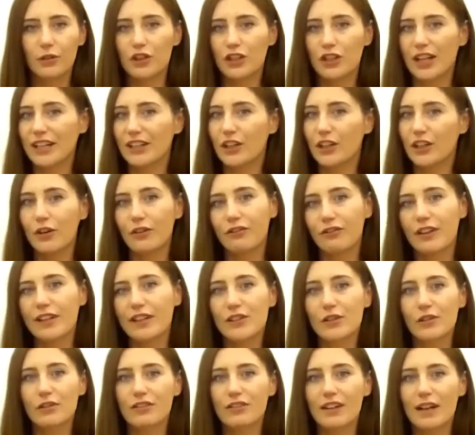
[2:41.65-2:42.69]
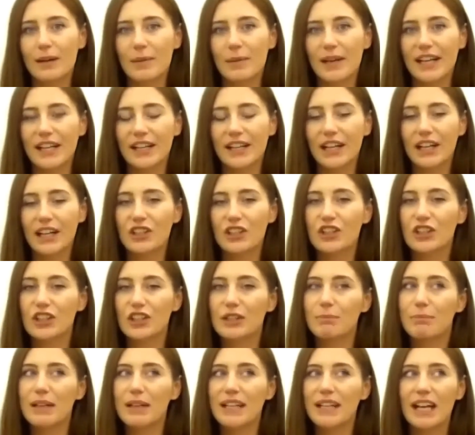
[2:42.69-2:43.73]
She had no friends or family, and
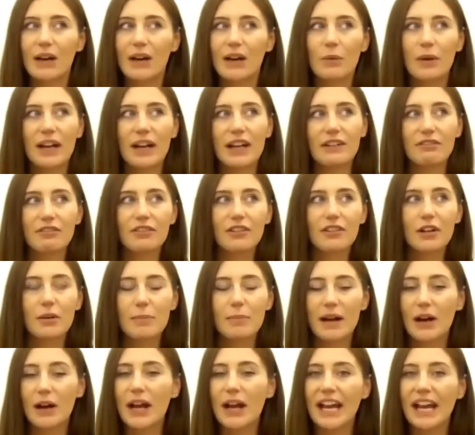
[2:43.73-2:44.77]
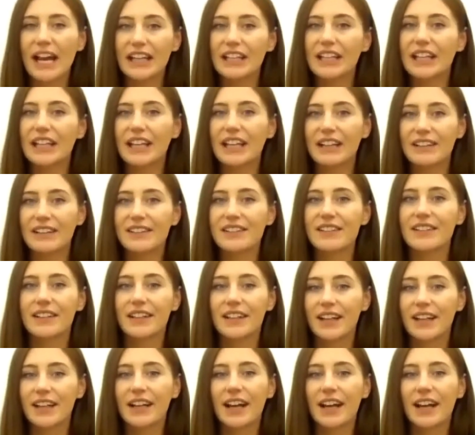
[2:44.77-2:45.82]
she'd been that way for about 8 years.
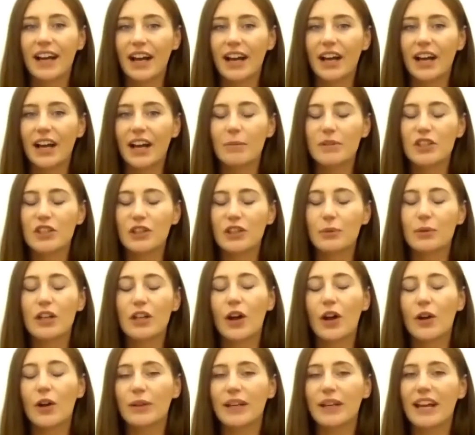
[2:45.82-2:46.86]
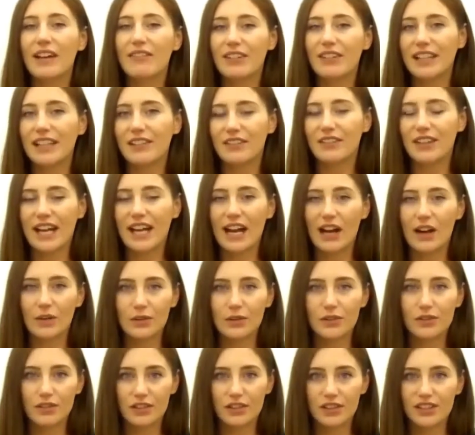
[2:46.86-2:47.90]
She would only ever leave the
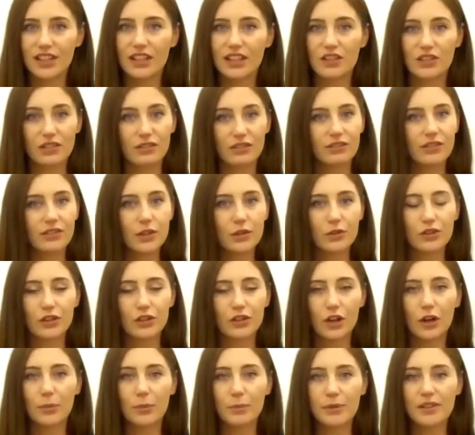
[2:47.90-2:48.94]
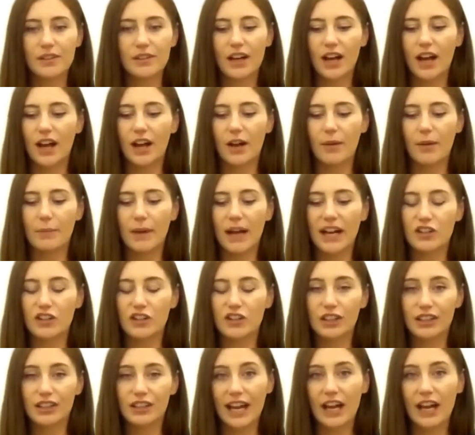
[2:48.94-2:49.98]
house for essential food shops, and
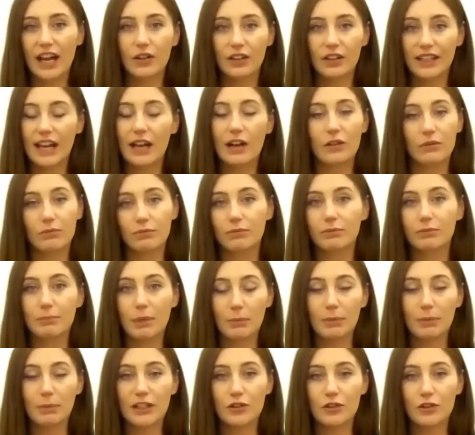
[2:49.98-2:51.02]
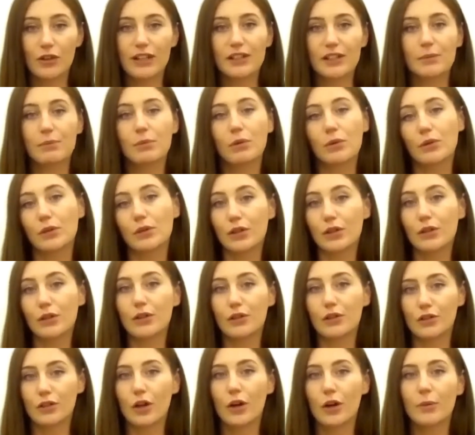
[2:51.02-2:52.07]
she'd get public transport to the
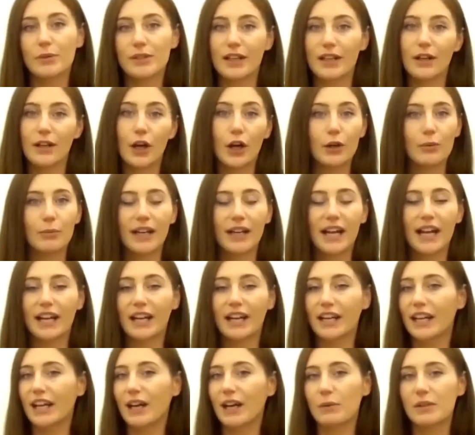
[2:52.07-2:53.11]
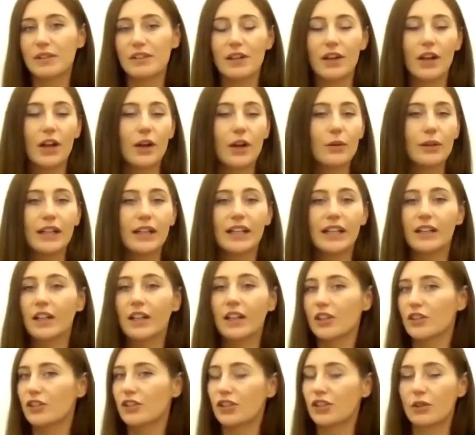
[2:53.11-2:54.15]
shops and home again, and that was the
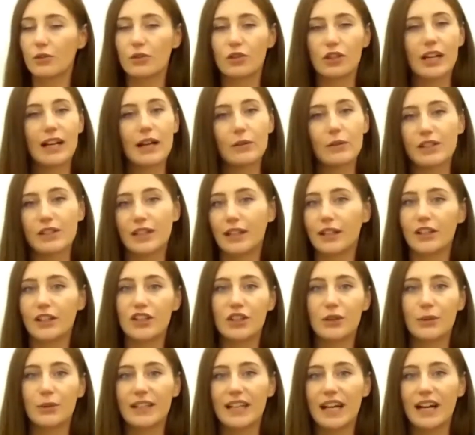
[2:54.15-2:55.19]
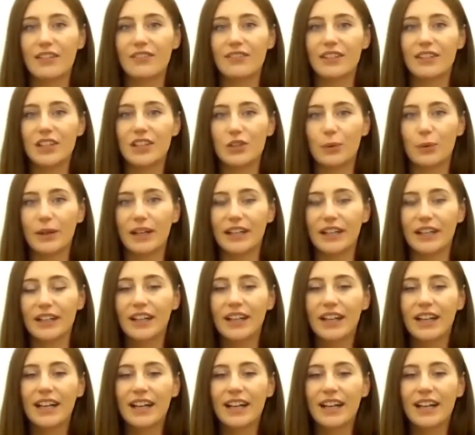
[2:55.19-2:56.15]
only social outing that she would have each week.